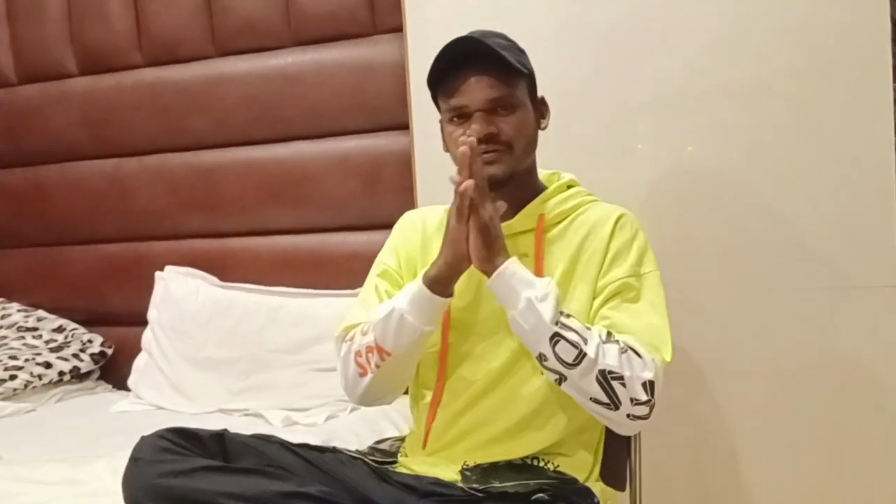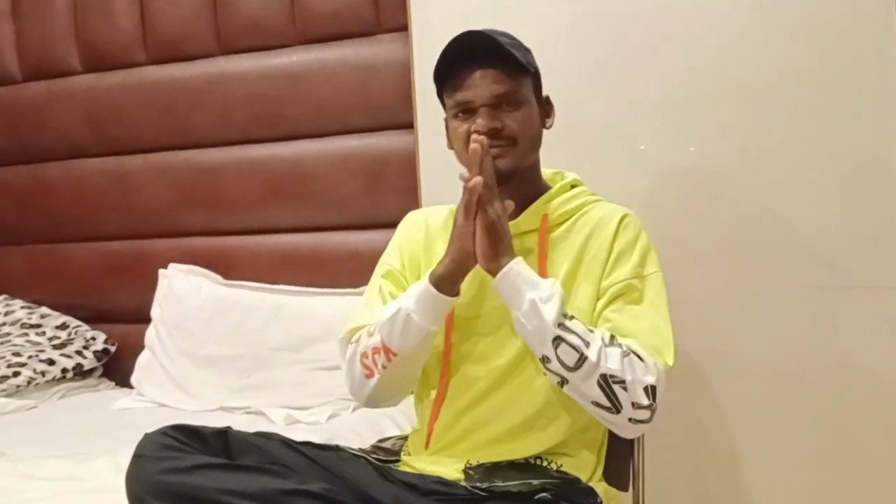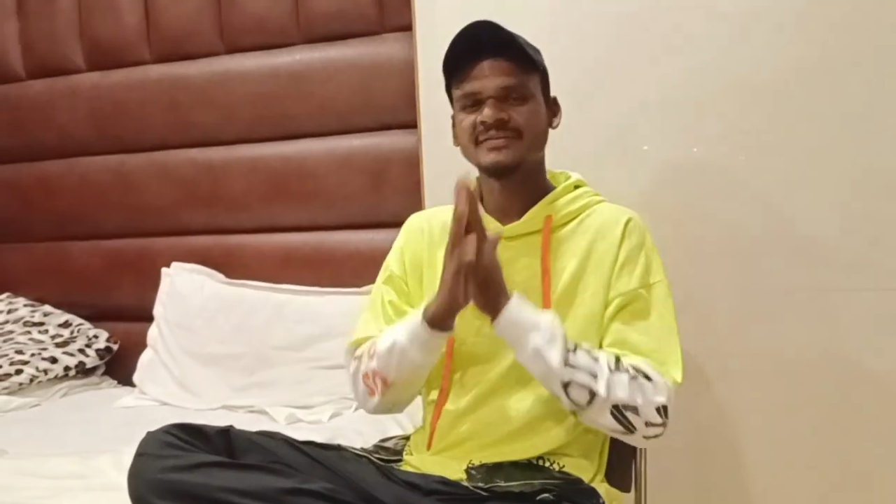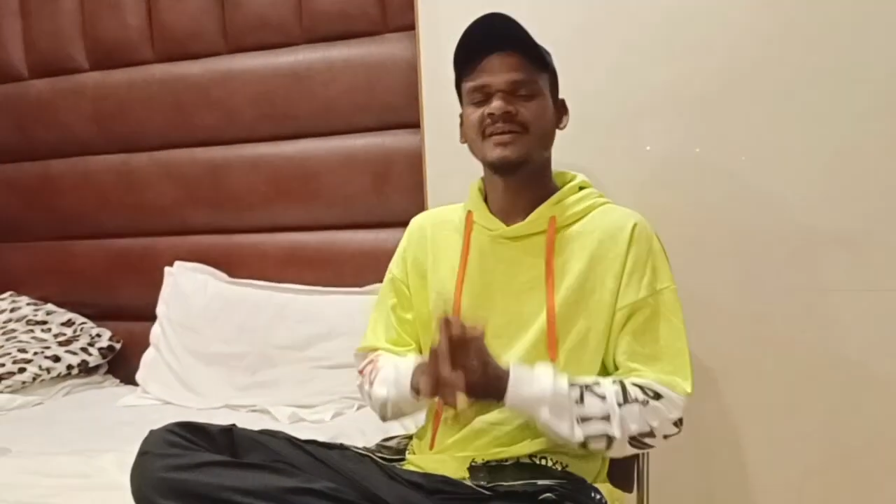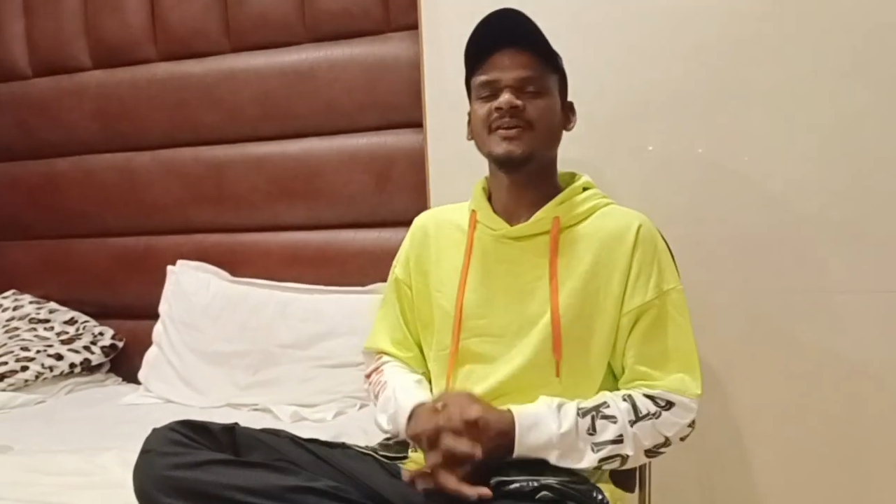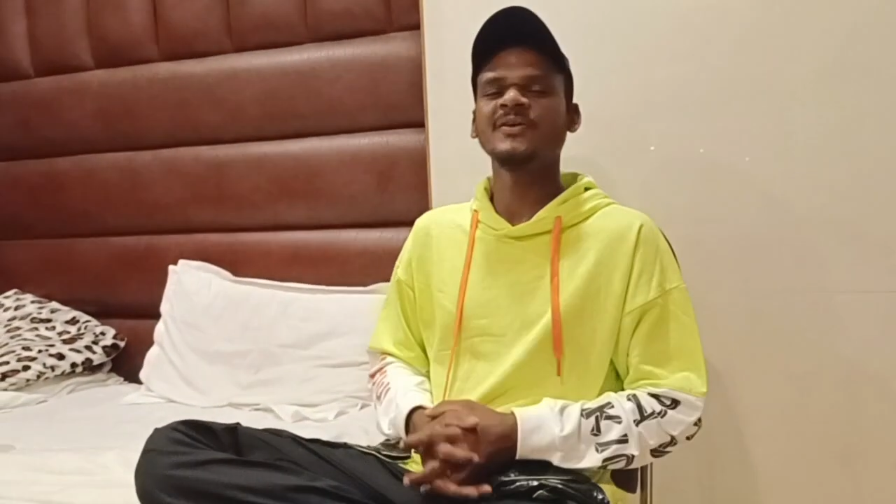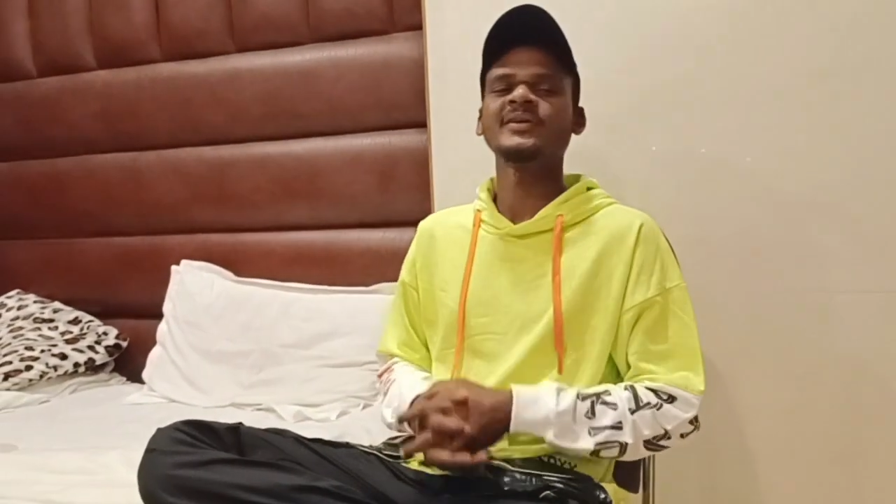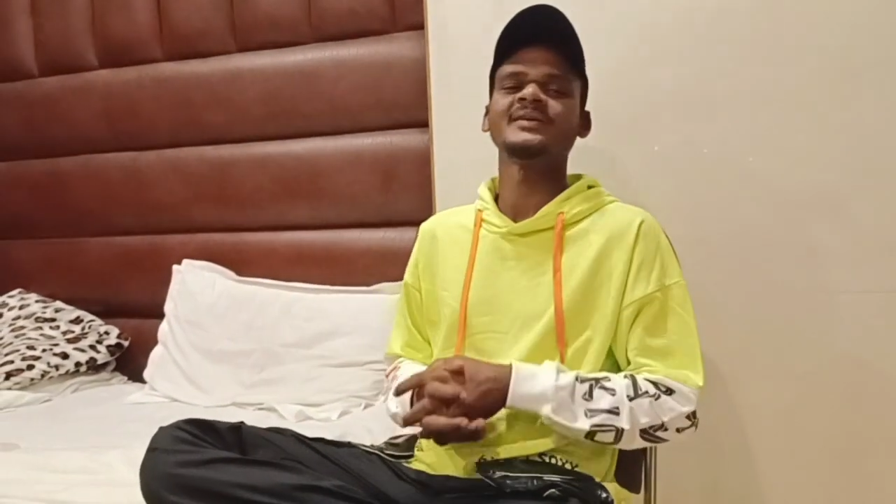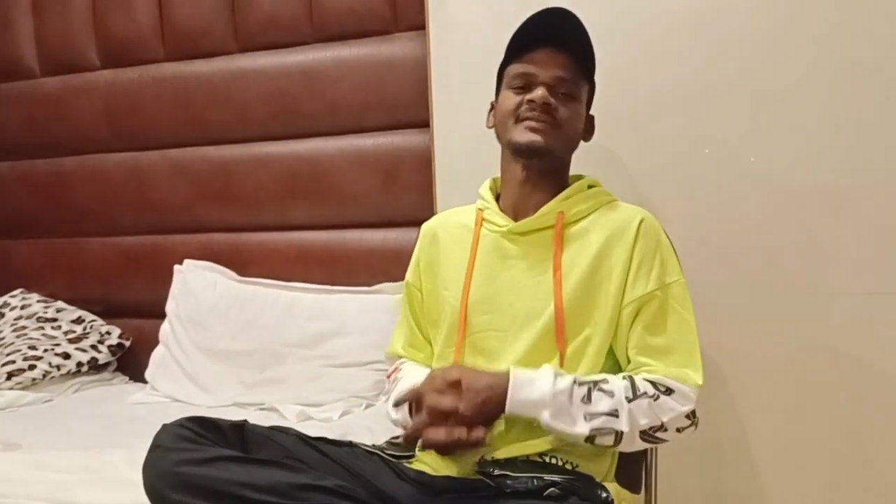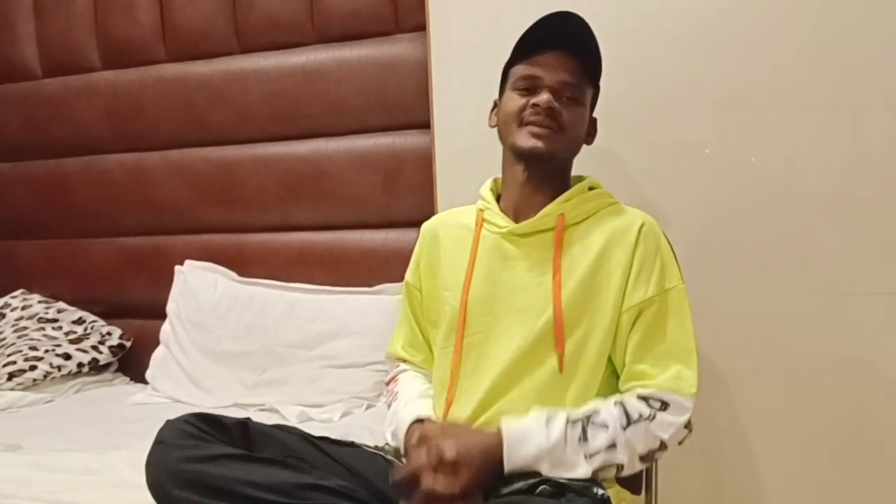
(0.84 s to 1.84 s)
Praise the
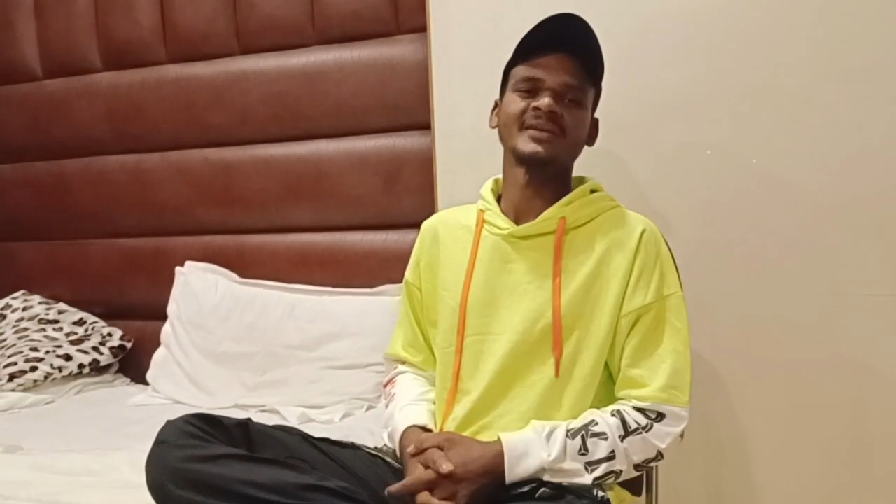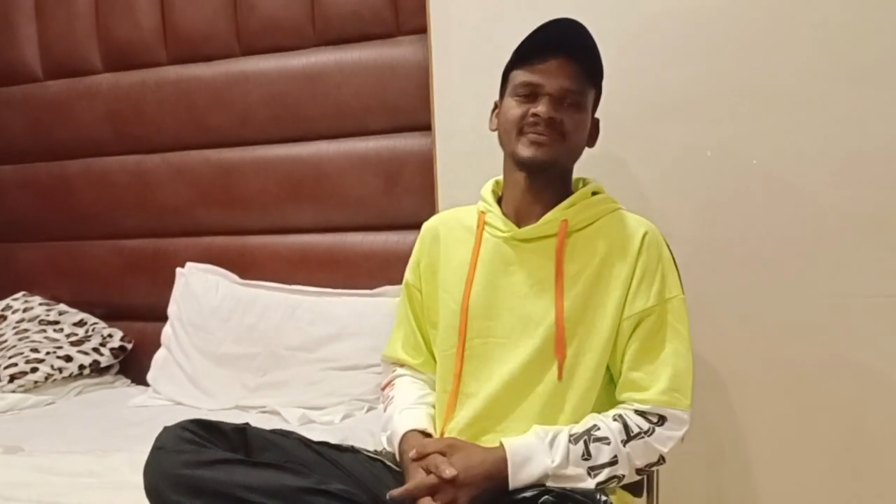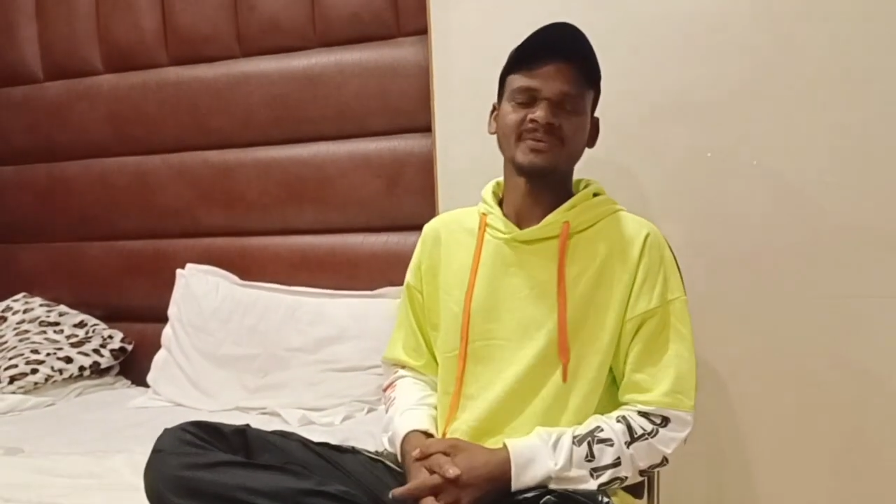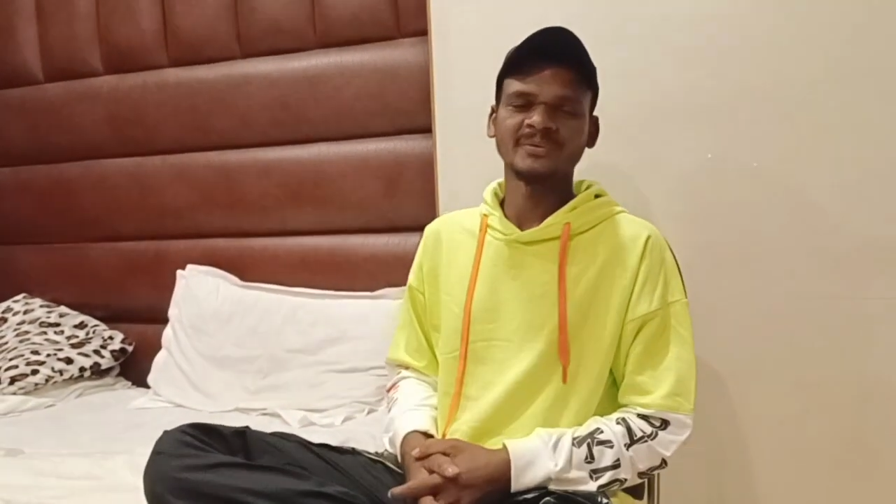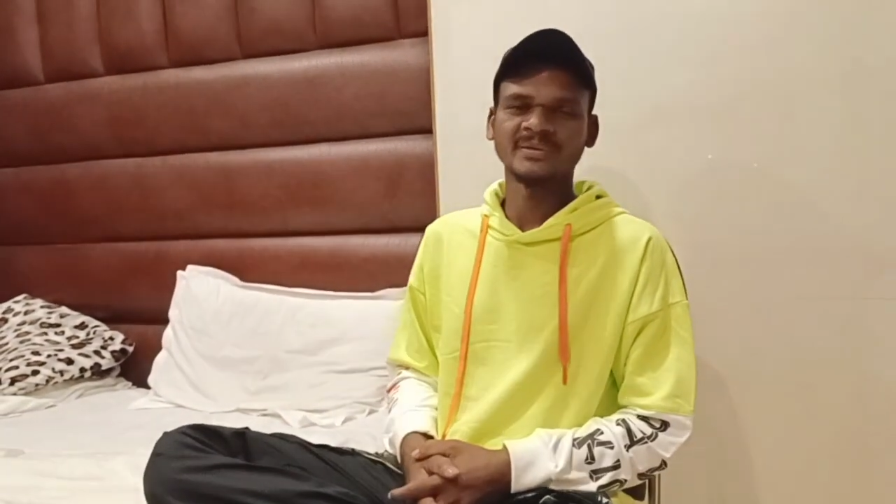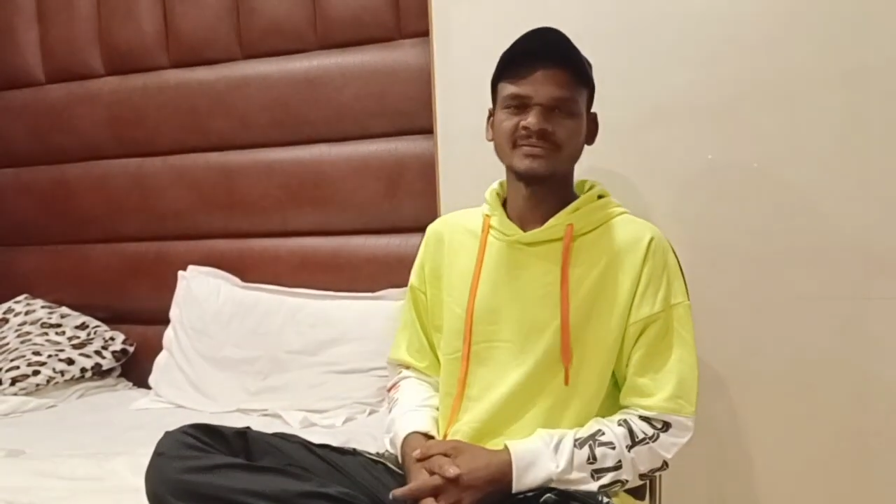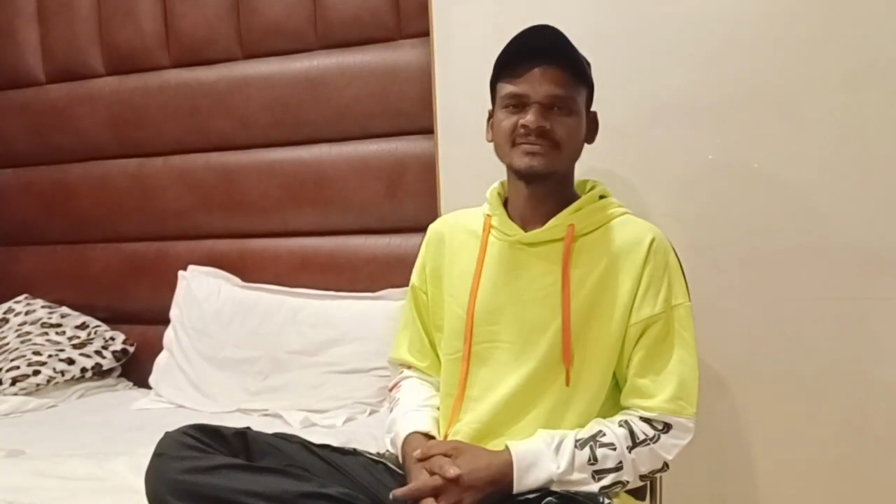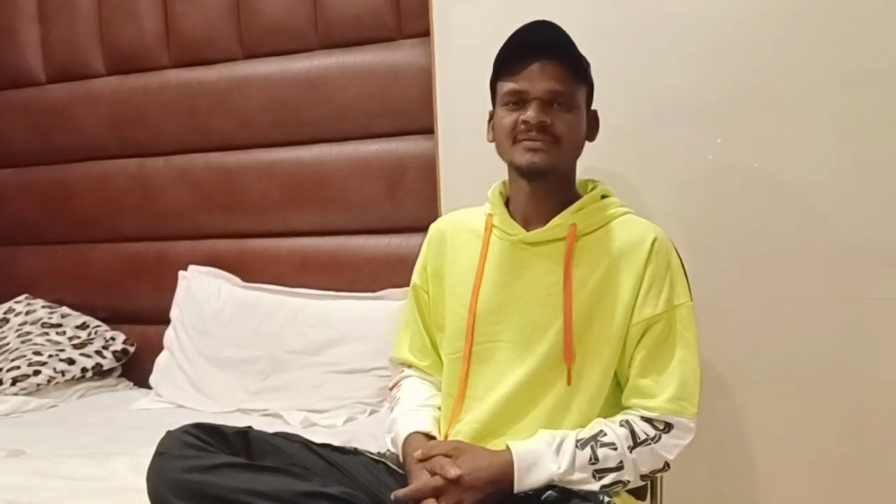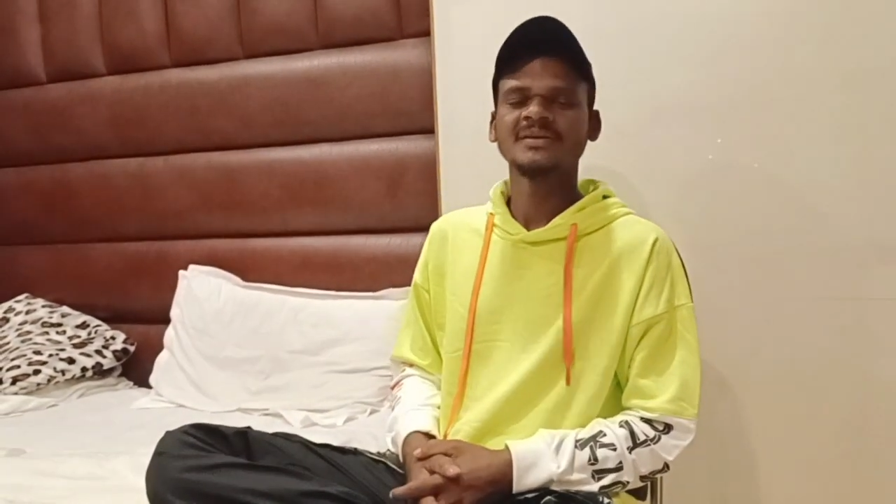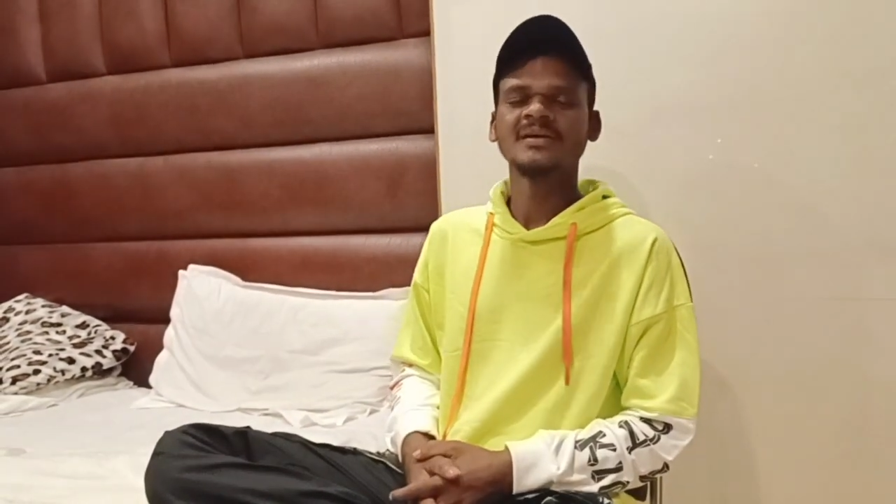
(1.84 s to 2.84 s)
Lord, each and everyone.